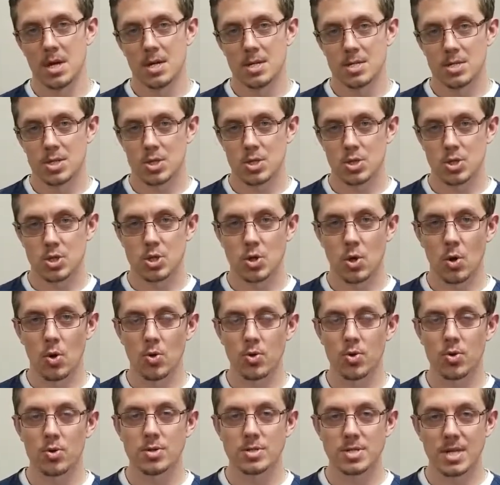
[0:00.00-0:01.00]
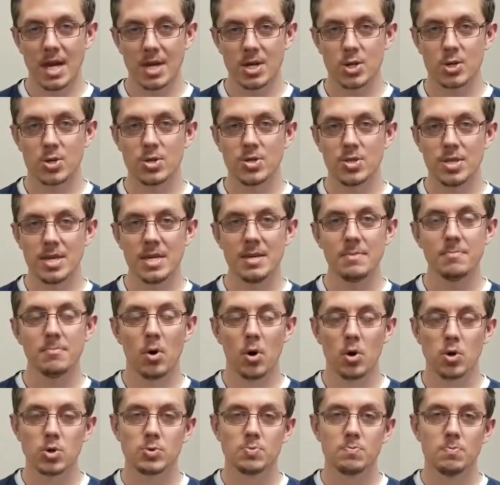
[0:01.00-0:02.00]
So the shoulder is actually the
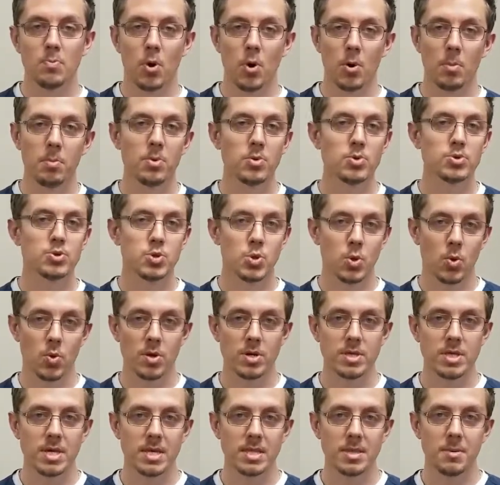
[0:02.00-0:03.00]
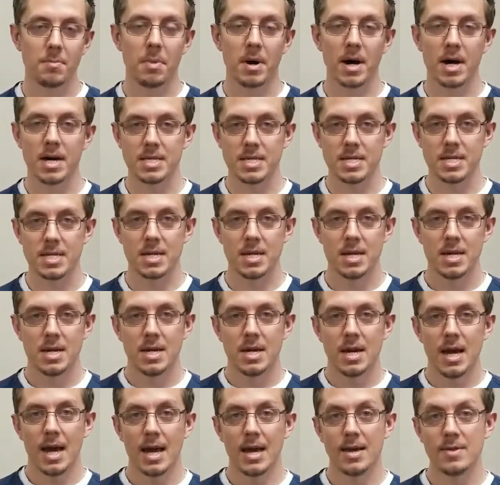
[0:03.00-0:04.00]
most mobile joint in the body,
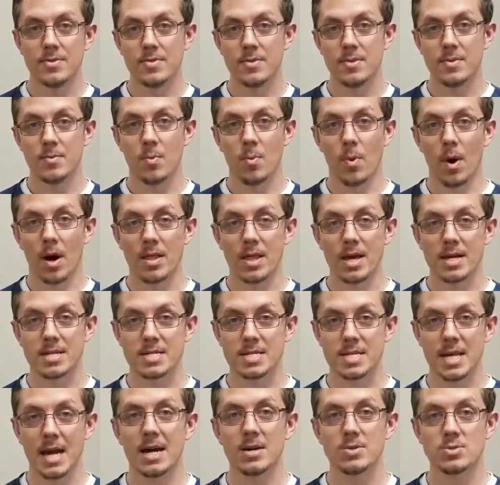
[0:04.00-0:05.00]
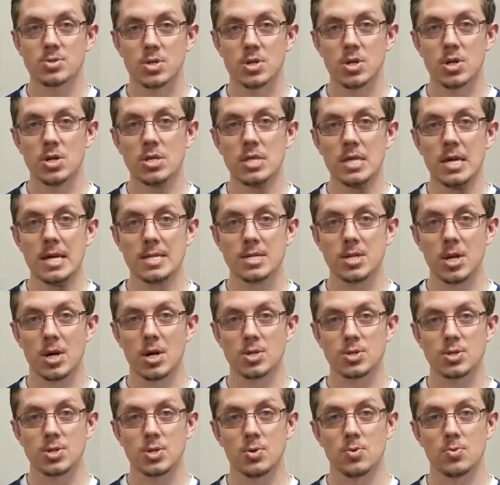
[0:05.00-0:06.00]
and while that sounds good, it
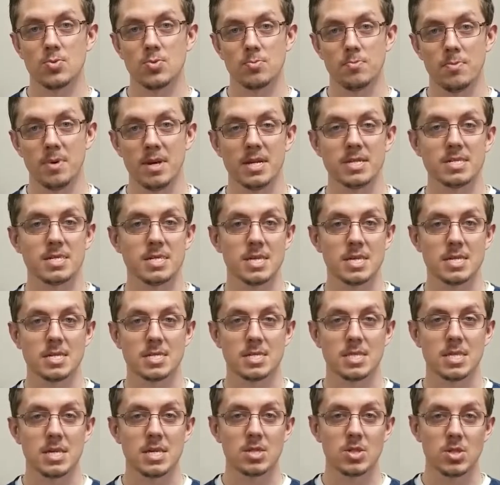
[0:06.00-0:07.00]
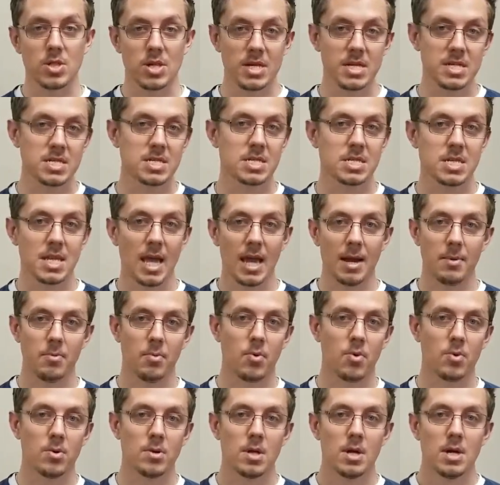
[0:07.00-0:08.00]
also means that it's the least
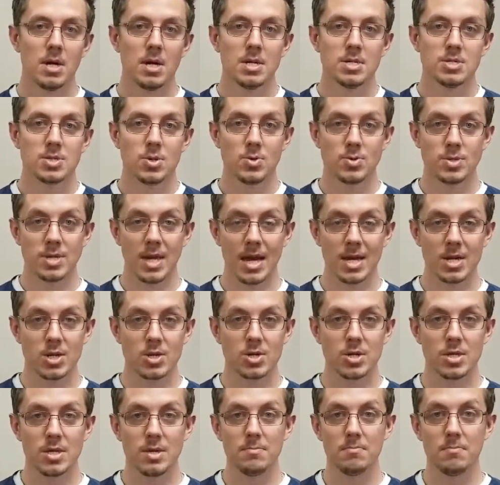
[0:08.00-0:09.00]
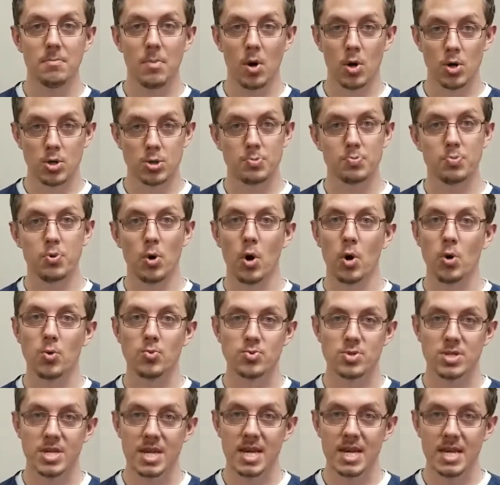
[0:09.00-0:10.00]
stable. So it's actually the most
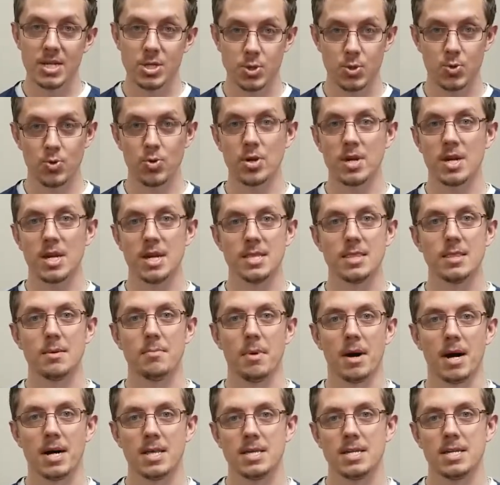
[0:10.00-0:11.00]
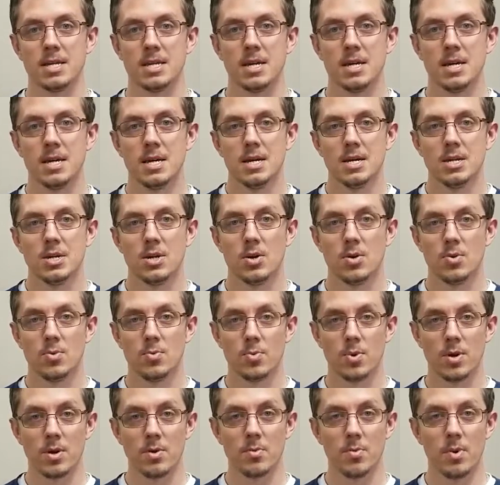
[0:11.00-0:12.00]
prone to injury in the body.
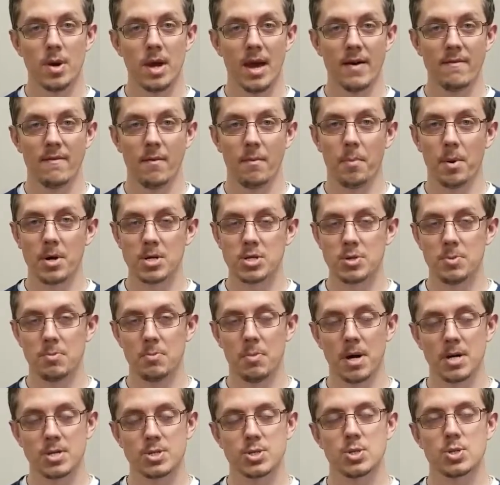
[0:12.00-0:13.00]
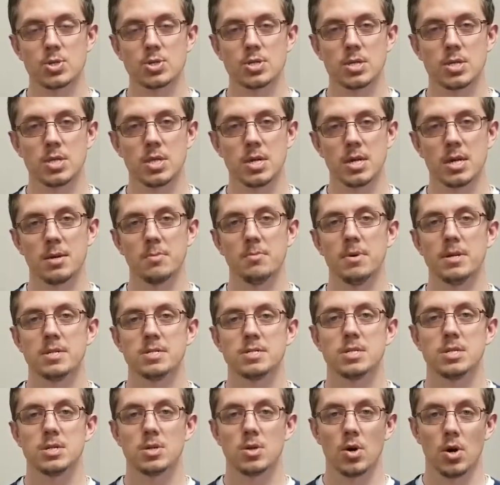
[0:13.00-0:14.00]
We have a bunch of muscles and
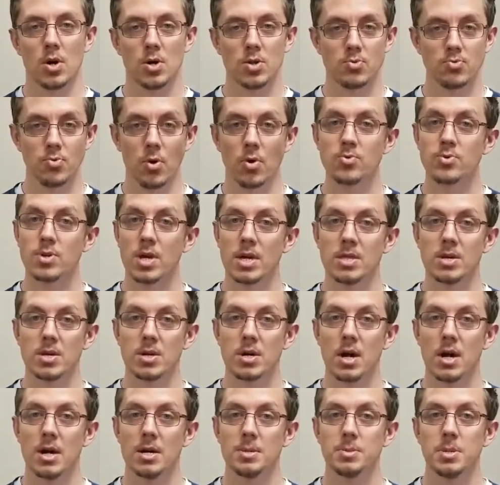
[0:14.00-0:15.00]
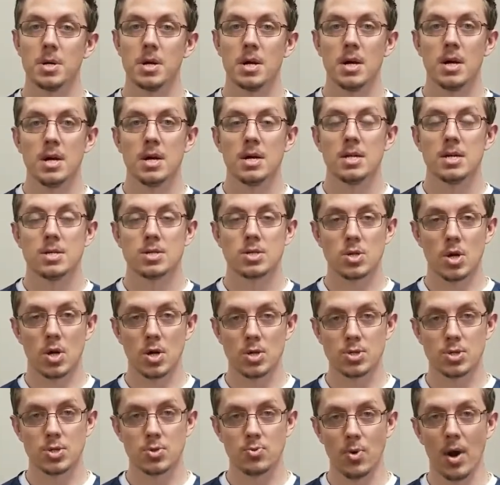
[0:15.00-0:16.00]
ligaments that are called the rotator cuff that's
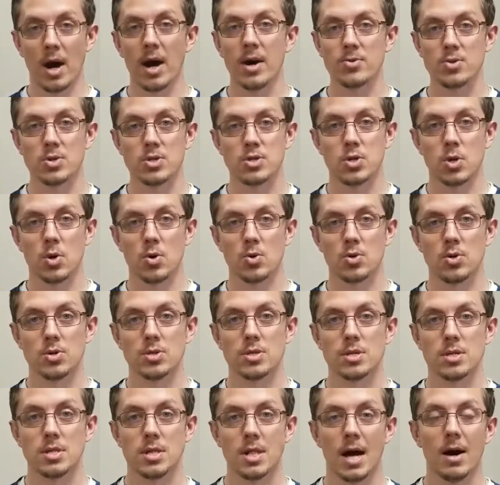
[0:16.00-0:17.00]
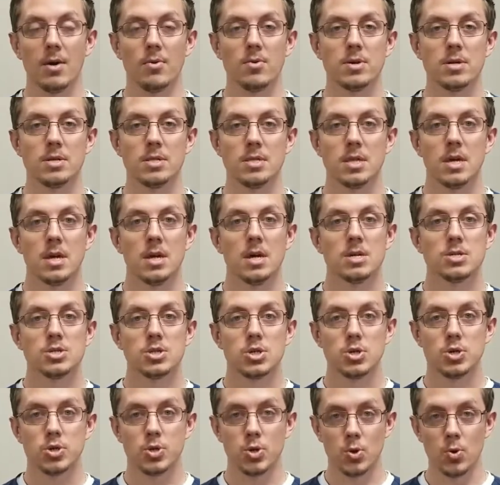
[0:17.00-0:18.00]
all surround the shoulder that allow it
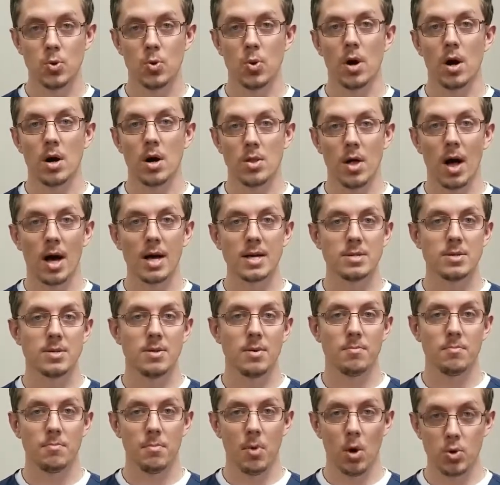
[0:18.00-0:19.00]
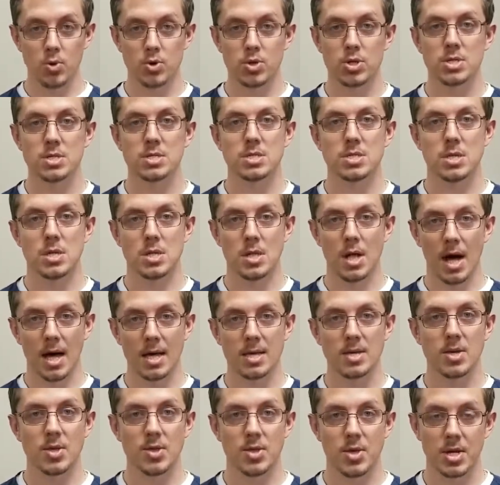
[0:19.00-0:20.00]
to do a lot of the motions and a
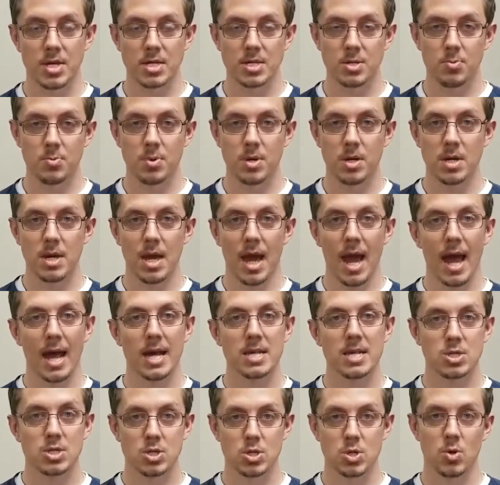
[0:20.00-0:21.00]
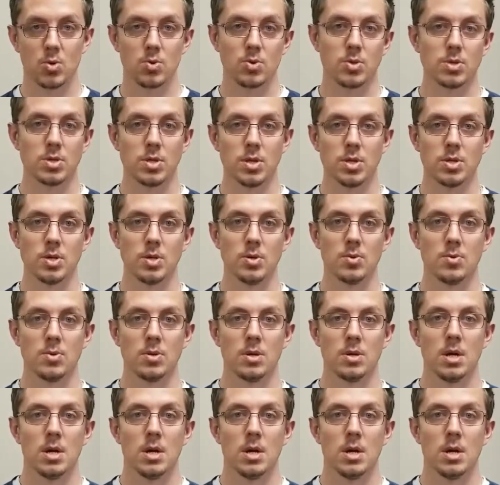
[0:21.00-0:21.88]
lot of the things that we ask the shoulder to do.